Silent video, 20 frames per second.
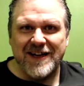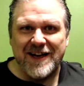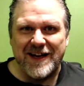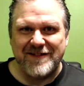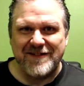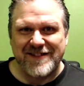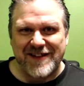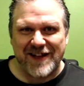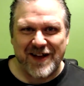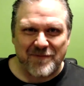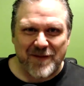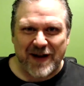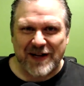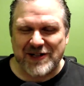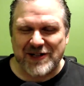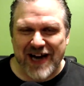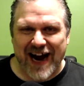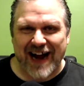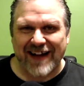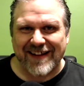I still have
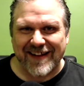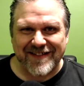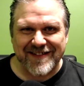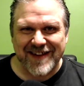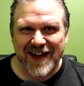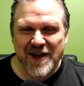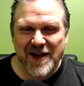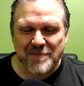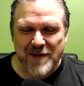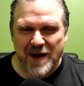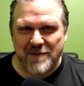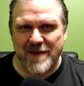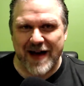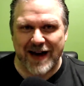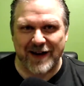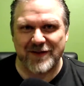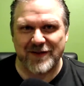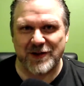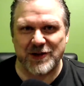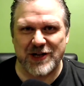my chalice, my
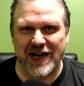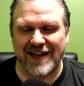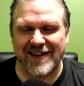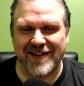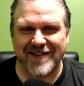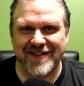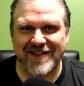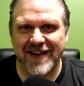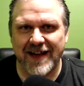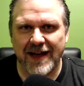medicine chalice.